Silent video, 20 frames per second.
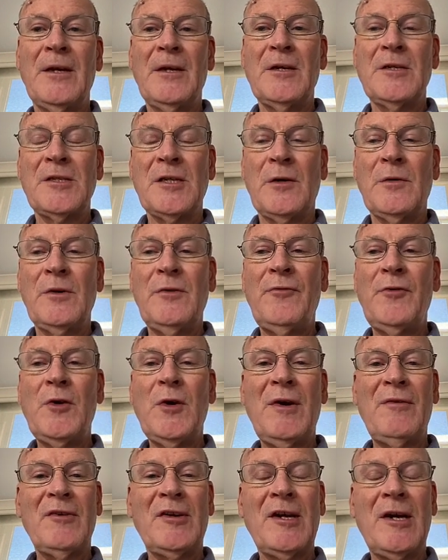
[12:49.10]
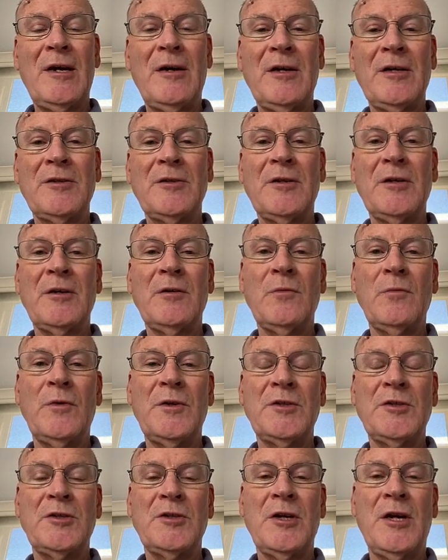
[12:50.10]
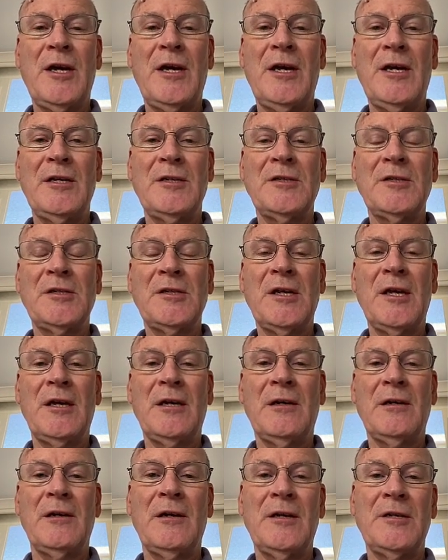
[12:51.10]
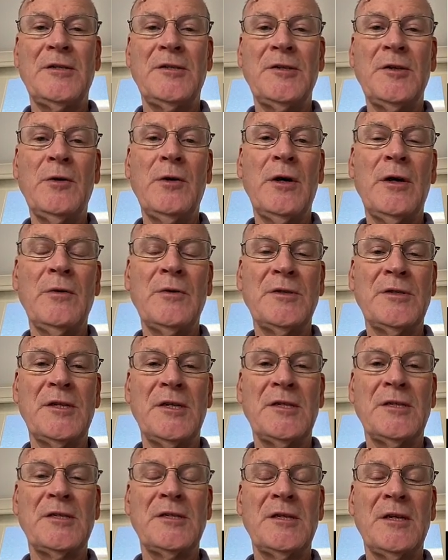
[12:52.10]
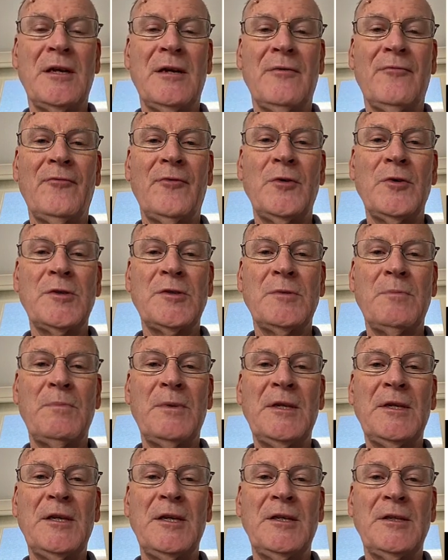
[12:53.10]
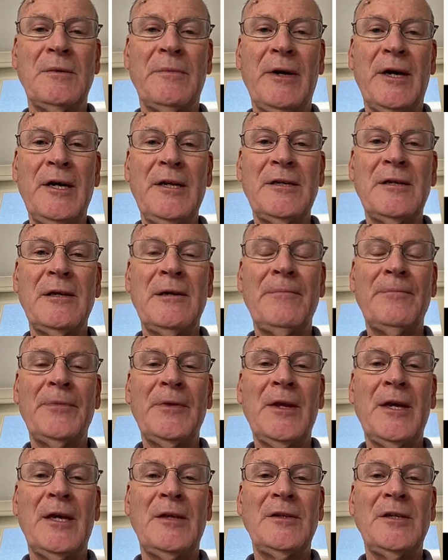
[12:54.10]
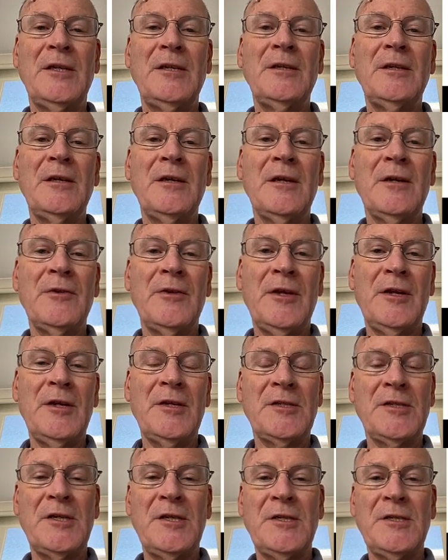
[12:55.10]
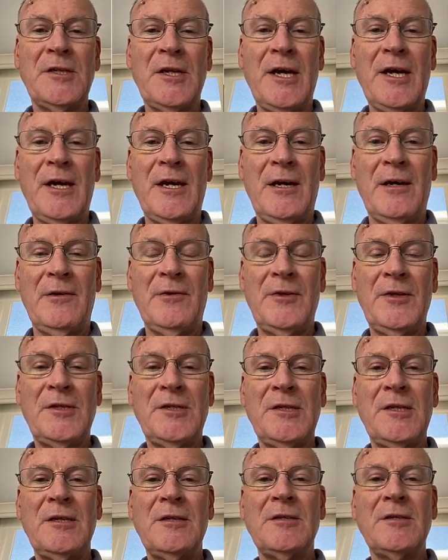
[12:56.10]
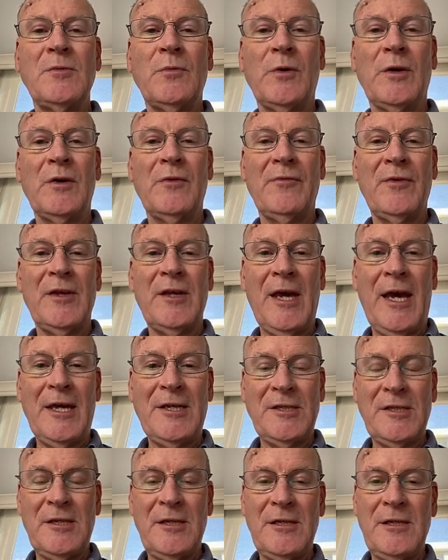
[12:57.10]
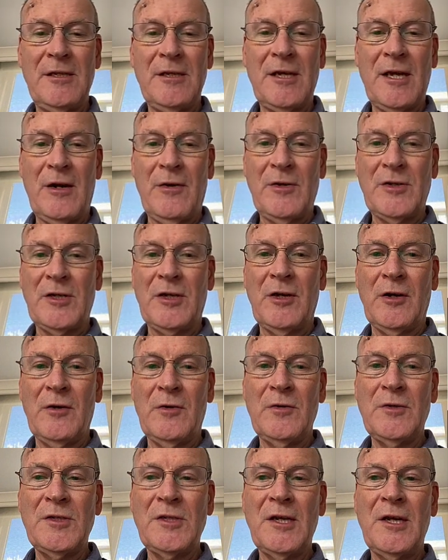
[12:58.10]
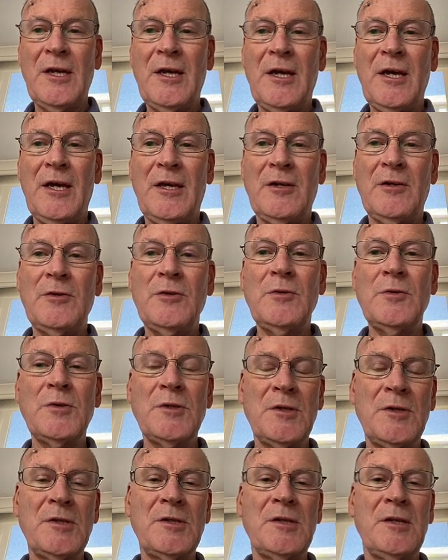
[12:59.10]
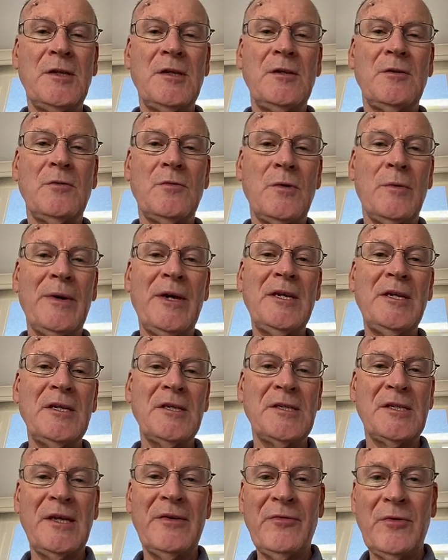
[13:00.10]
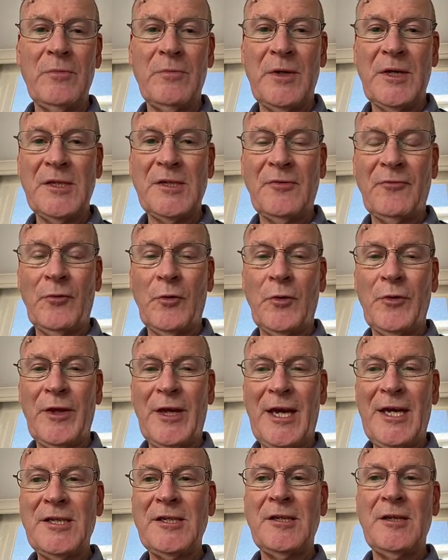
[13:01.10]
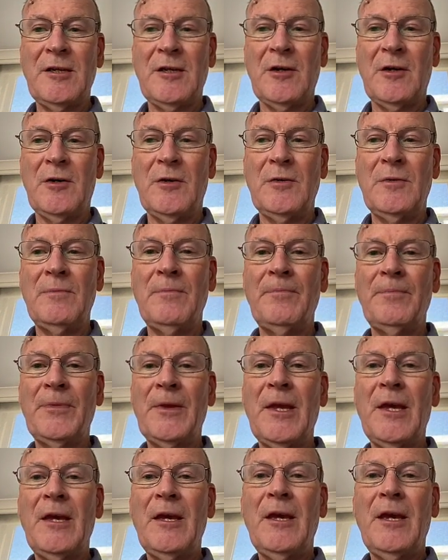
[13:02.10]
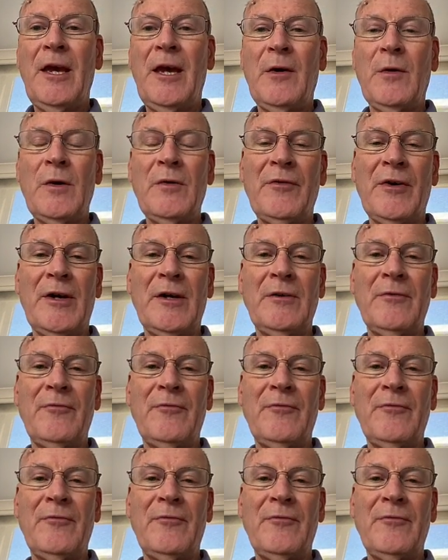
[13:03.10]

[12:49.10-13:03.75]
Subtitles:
So if you have a character which has a 0 as its first bit in the byte, and then it says, this is one of the ASCII character codes, and it uses the remaining 7 bits for the ASCII code. However,